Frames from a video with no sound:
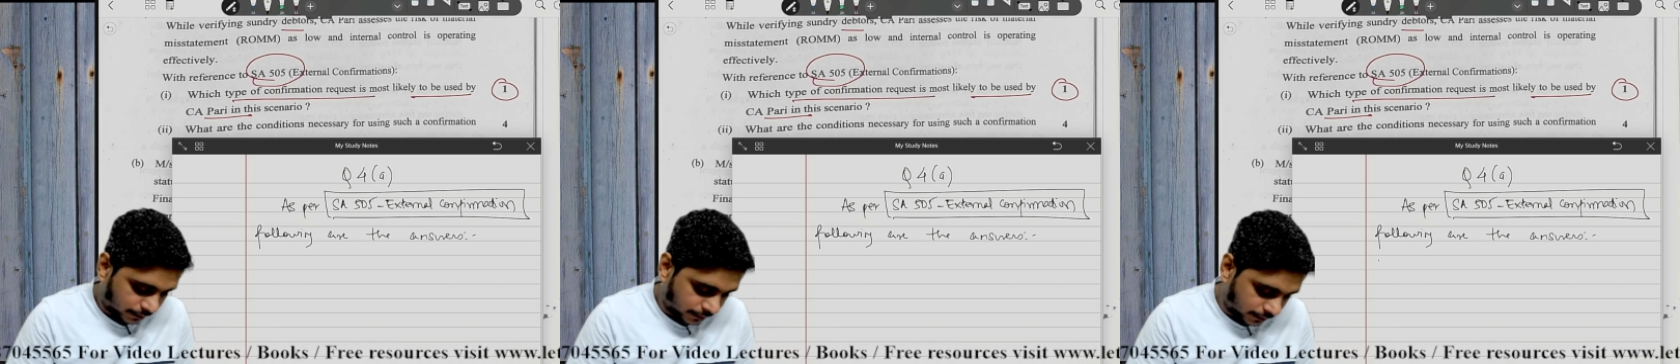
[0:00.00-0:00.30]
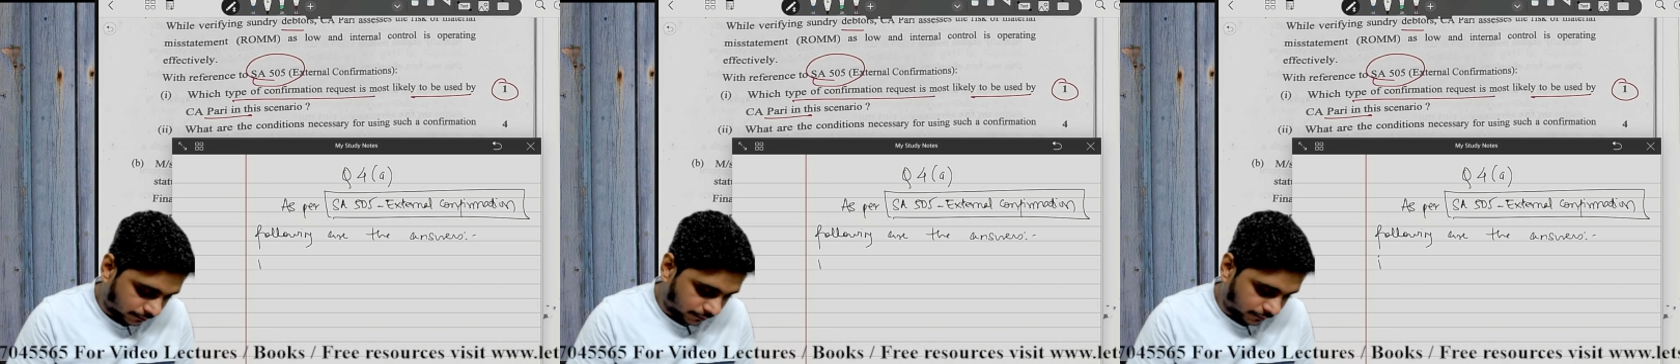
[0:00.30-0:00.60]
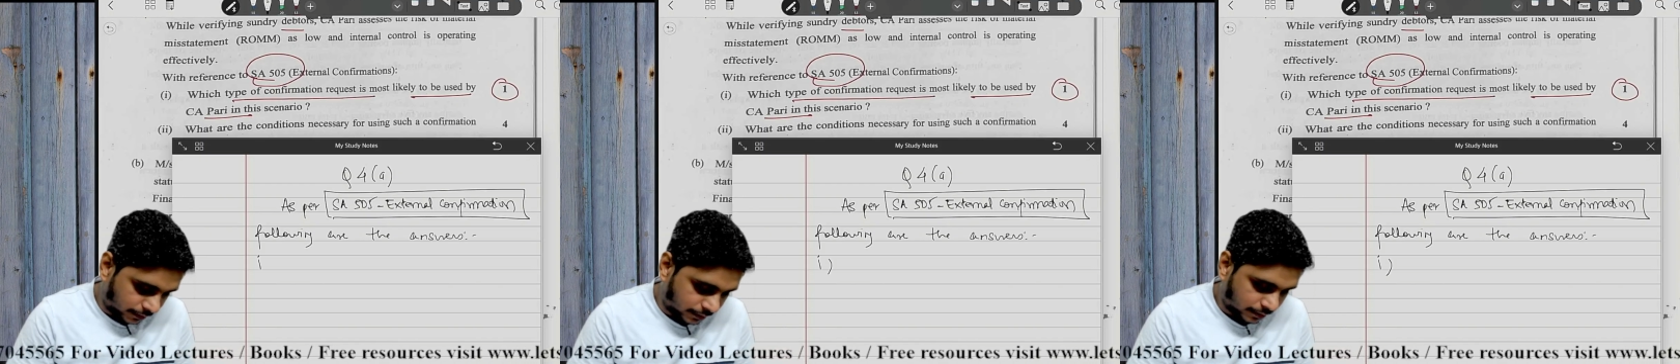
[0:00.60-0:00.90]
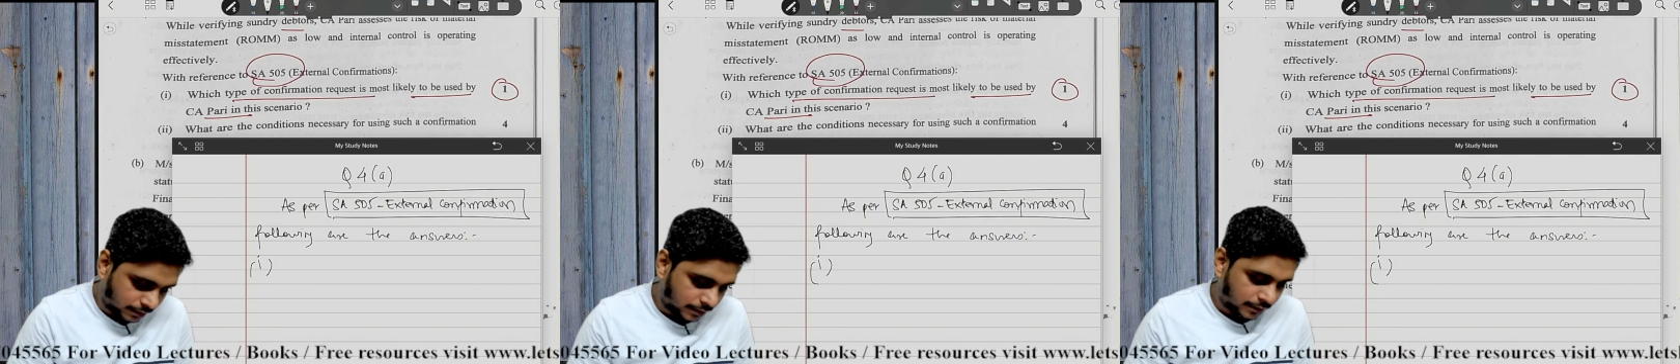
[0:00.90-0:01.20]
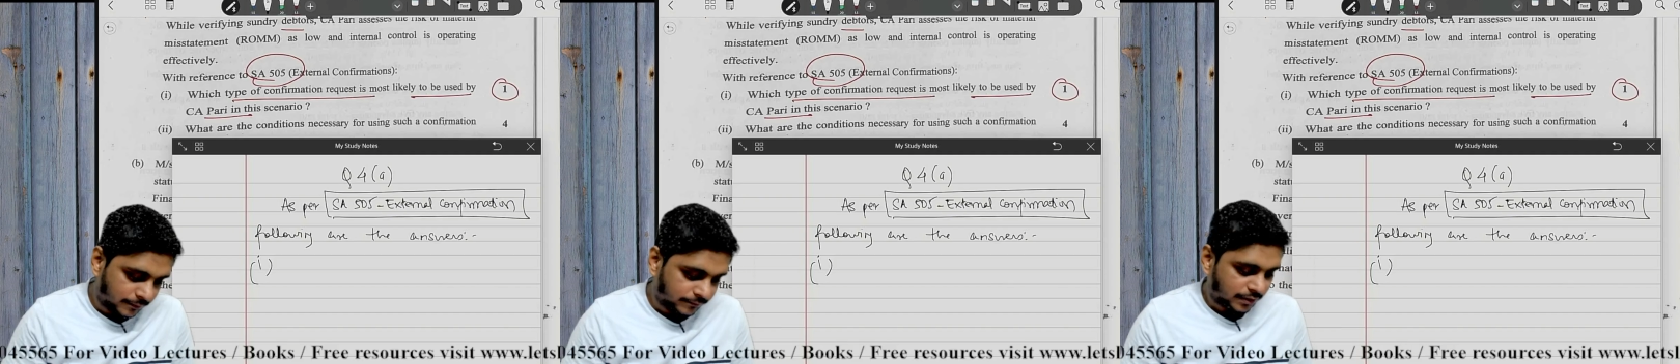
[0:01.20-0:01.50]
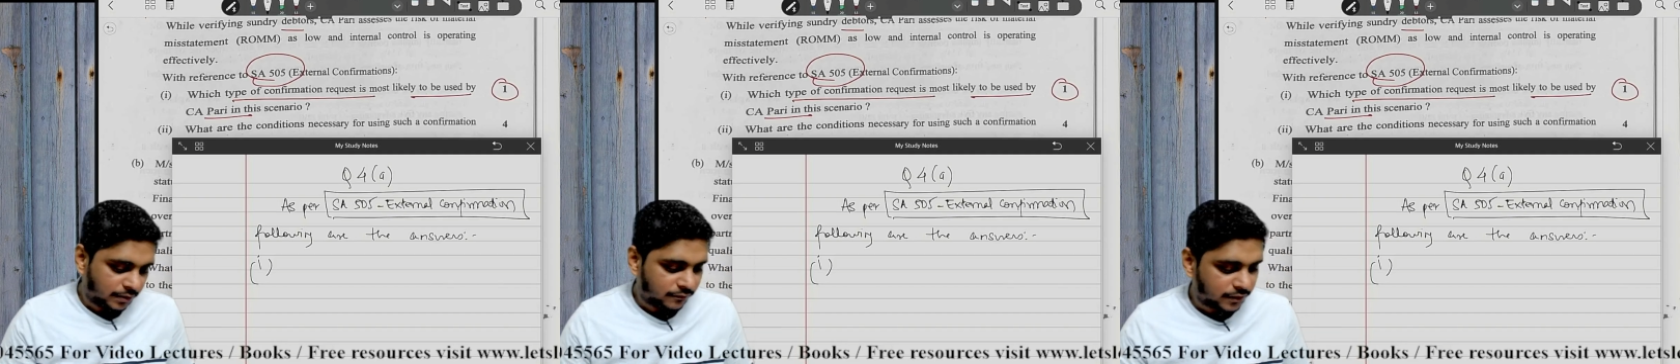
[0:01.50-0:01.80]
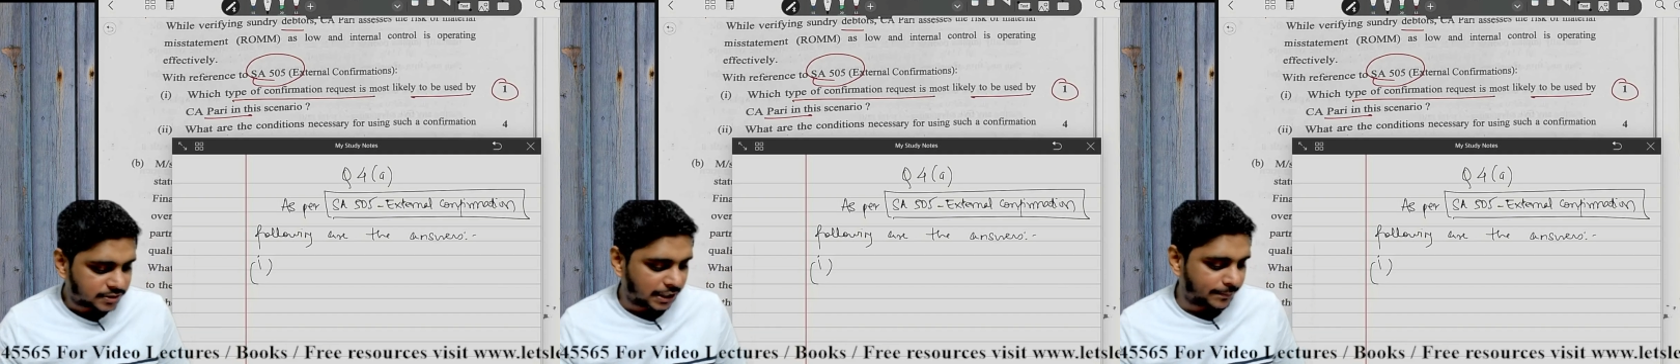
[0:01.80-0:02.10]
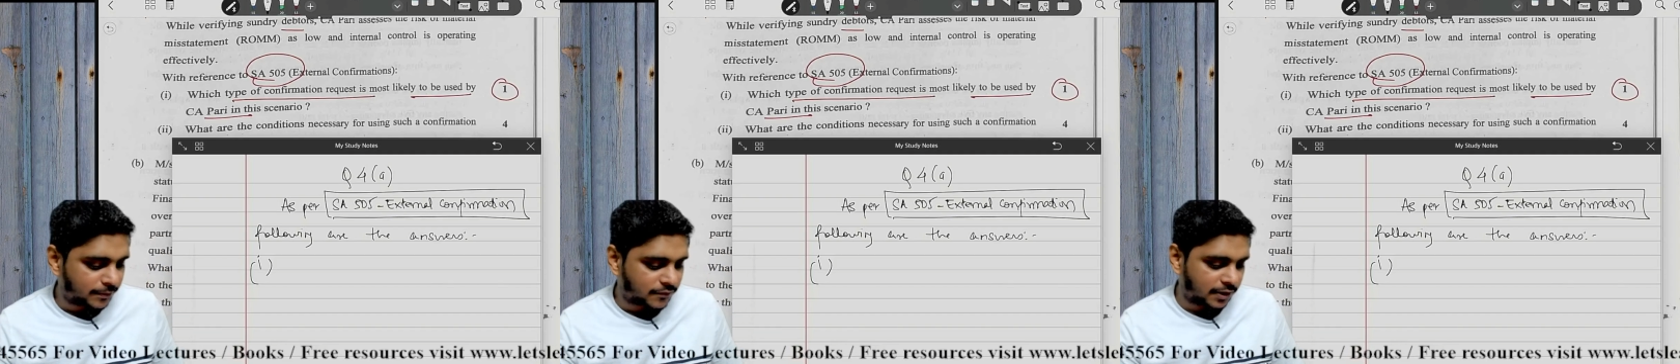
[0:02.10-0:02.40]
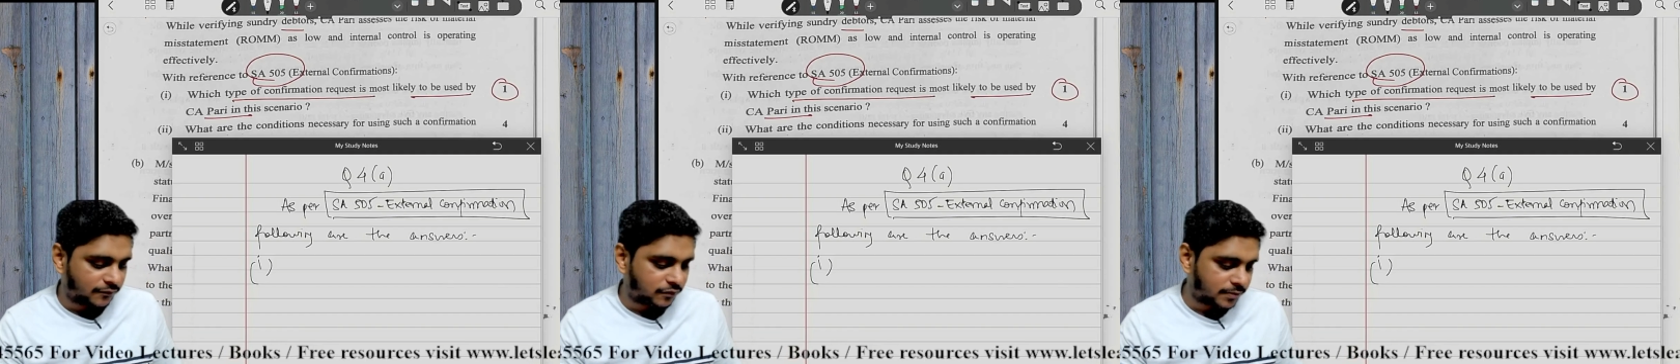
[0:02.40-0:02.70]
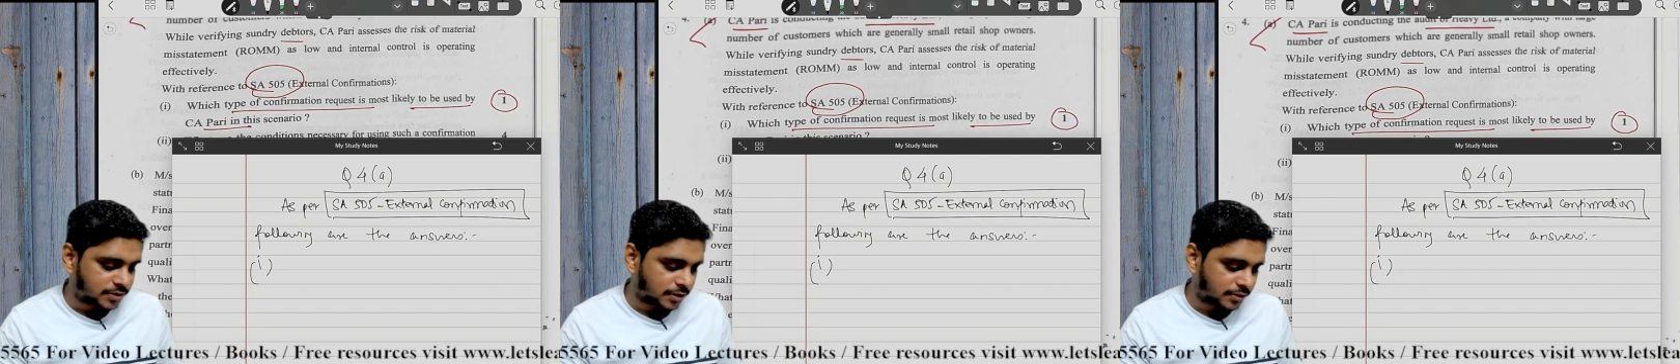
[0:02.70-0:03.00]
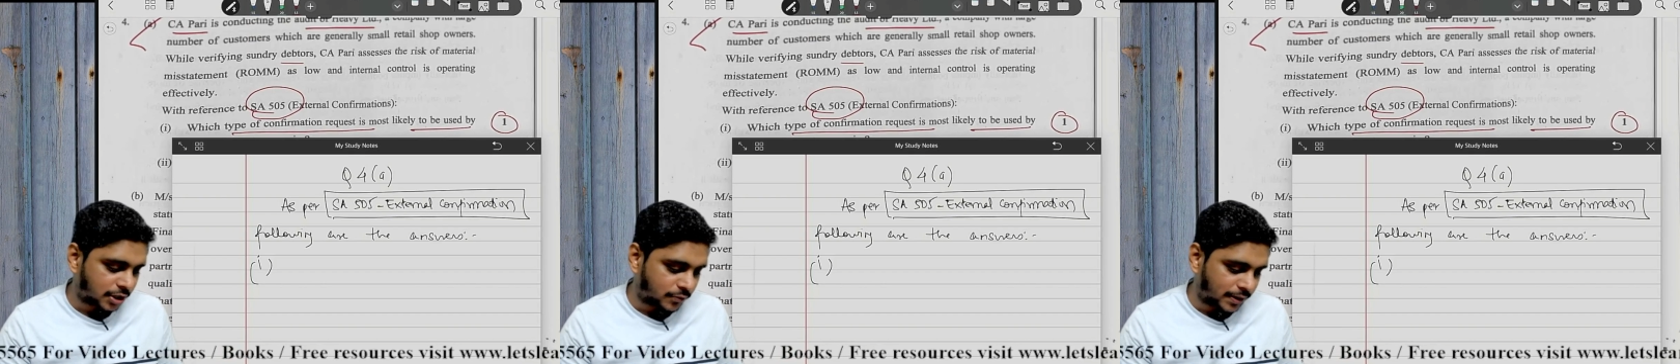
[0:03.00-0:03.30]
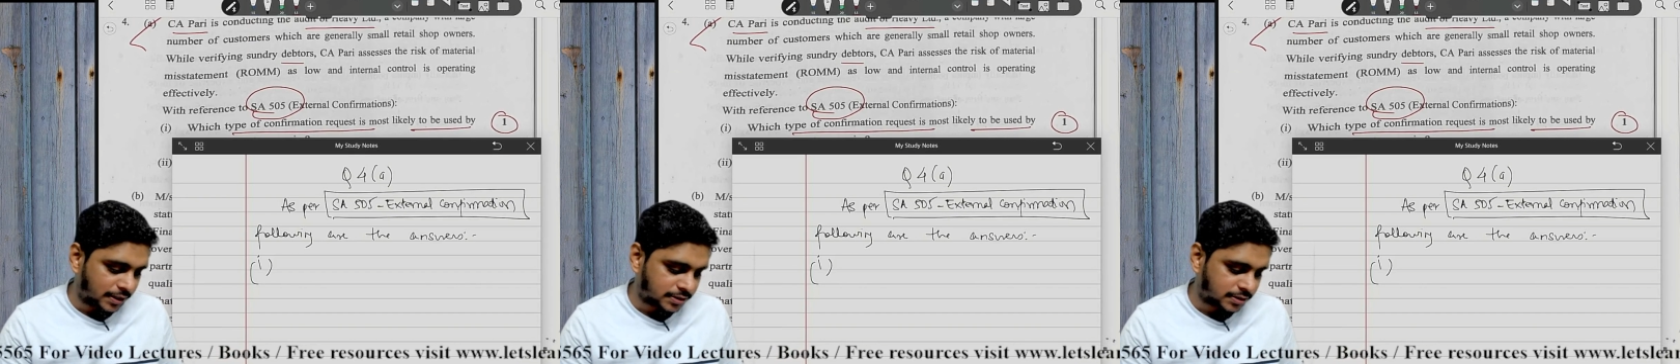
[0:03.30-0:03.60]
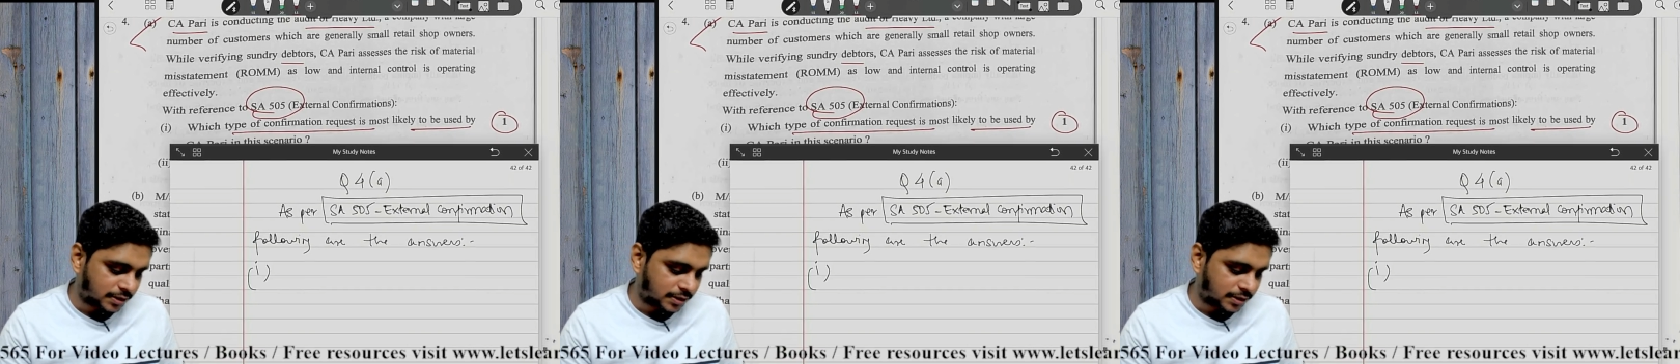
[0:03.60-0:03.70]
Number 1. Which type of confirmation request